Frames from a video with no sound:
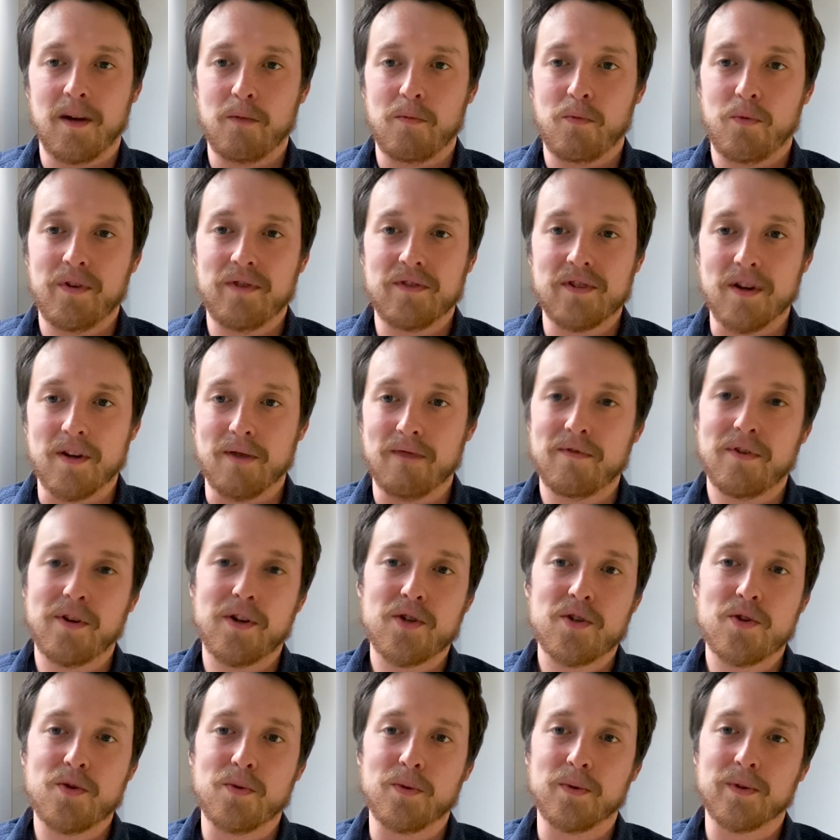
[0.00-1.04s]
We've done
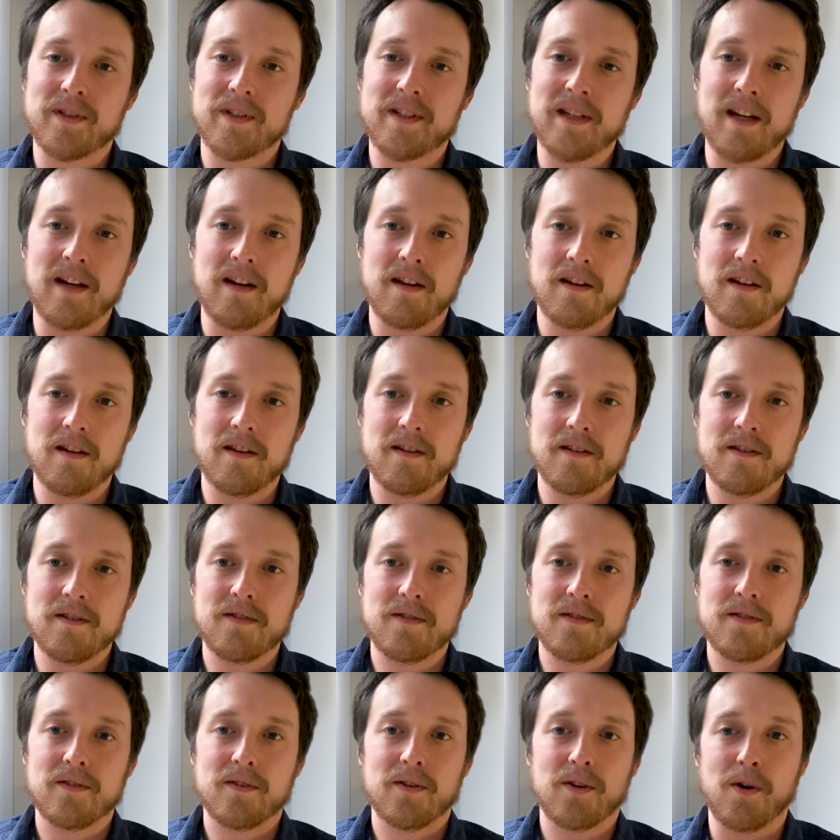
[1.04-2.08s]
virtual dinners,